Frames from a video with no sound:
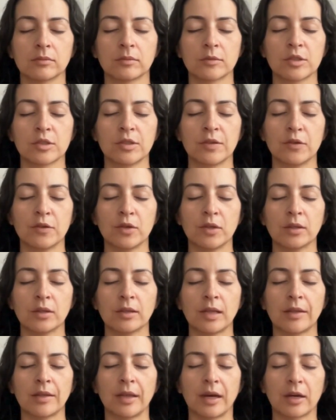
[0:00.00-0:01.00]
So if you can
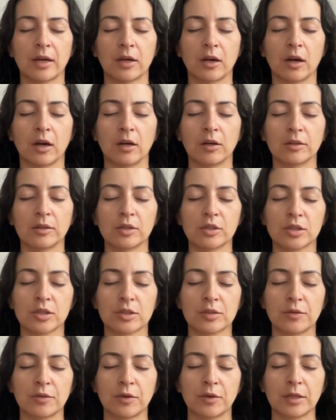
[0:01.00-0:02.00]
let that go and
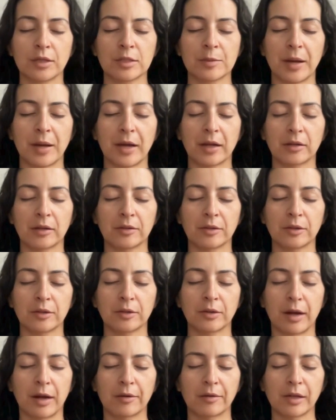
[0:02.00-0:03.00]
just focus back on the
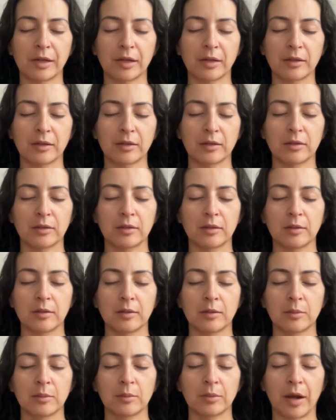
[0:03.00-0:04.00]
grounding
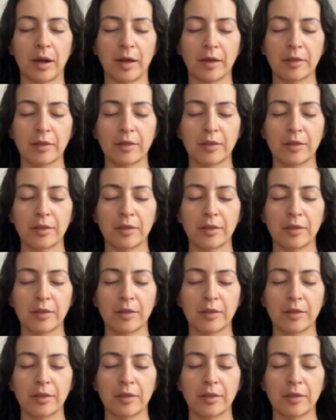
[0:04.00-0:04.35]
breath.